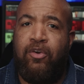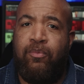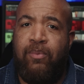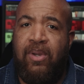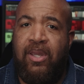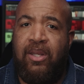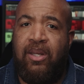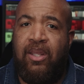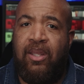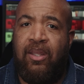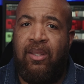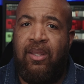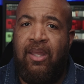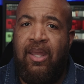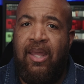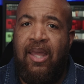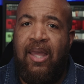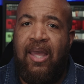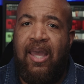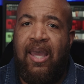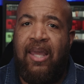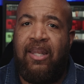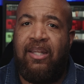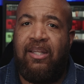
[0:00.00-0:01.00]
reading,
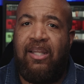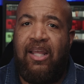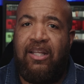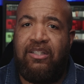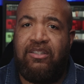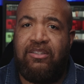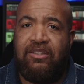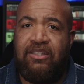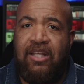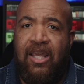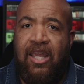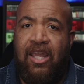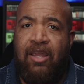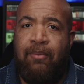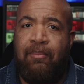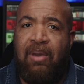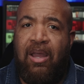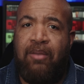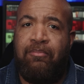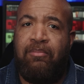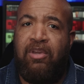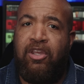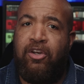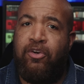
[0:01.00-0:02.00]
and let's say
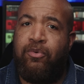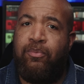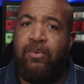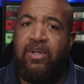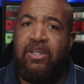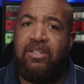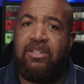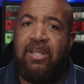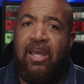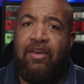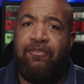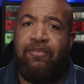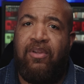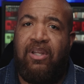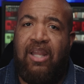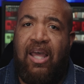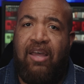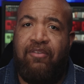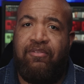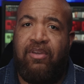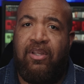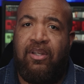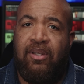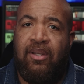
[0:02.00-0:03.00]
my meter reads
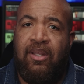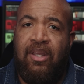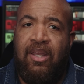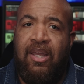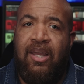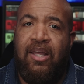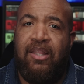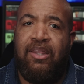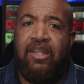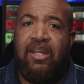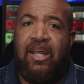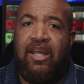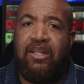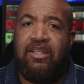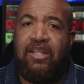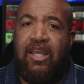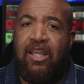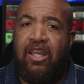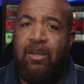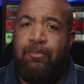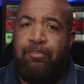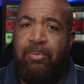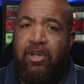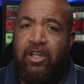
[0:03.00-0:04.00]
F11. Then I
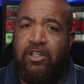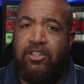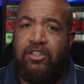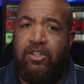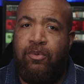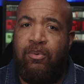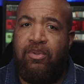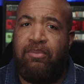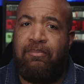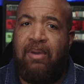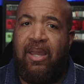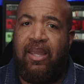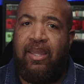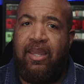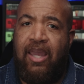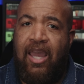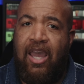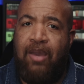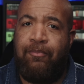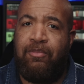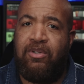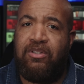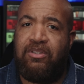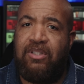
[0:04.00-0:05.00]
take a picture with my
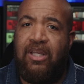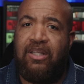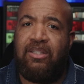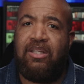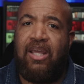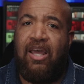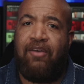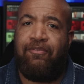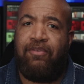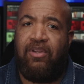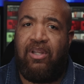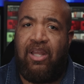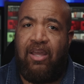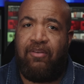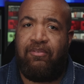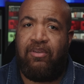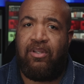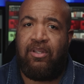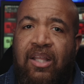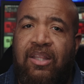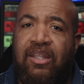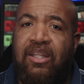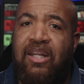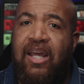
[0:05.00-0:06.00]
camera set to f11.
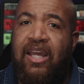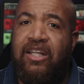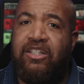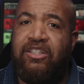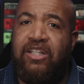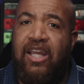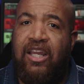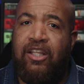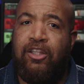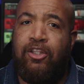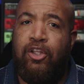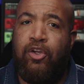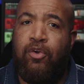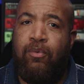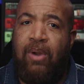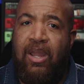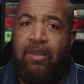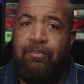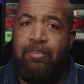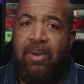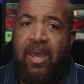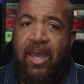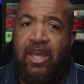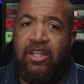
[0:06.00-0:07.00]
Then I check the
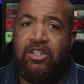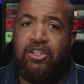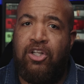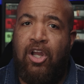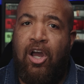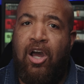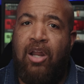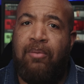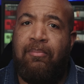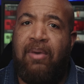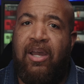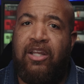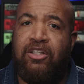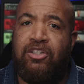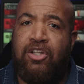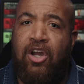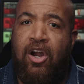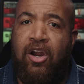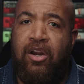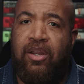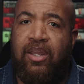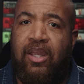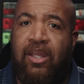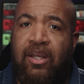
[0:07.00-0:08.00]
gray patch on my
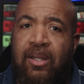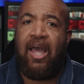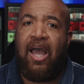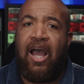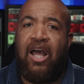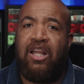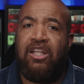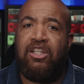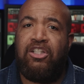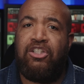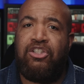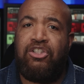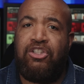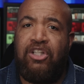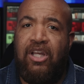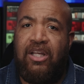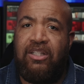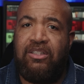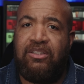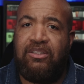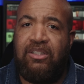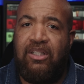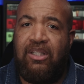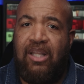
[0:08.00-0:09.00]
target. I'll
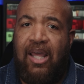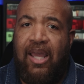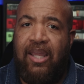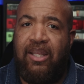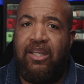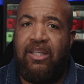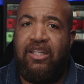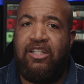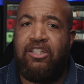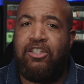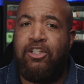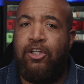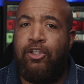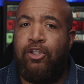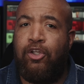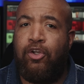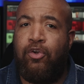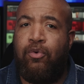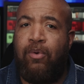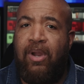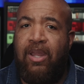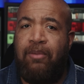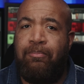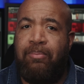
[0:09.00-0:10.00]
adjust the light until the
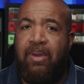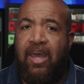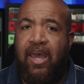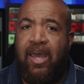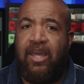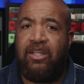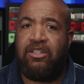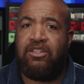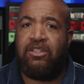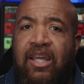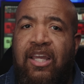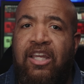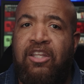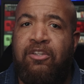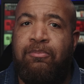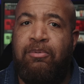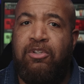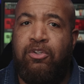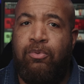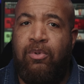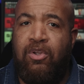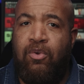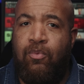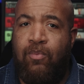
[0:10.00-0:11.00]
gray patch is
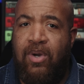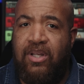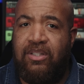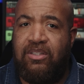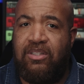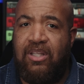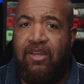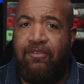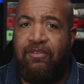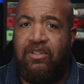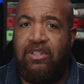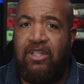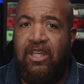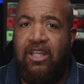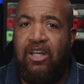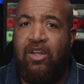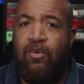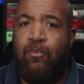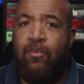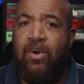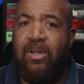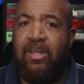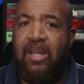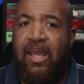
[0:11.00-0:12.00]
between 117
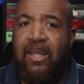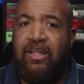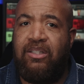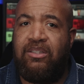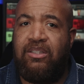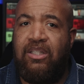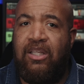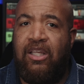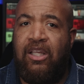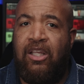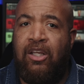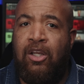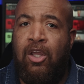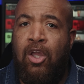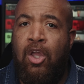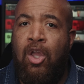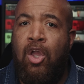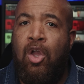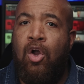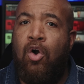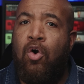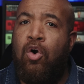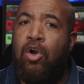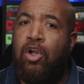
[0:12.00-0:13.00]
and 119
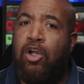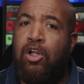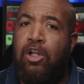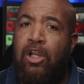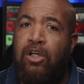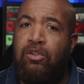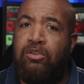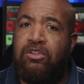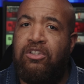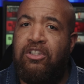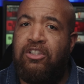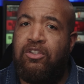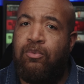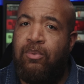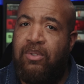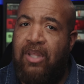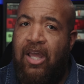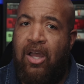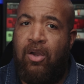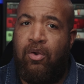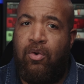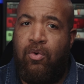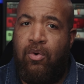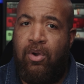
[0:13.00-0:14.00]
or closest
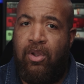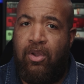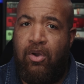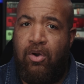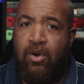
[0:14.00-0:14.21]
without going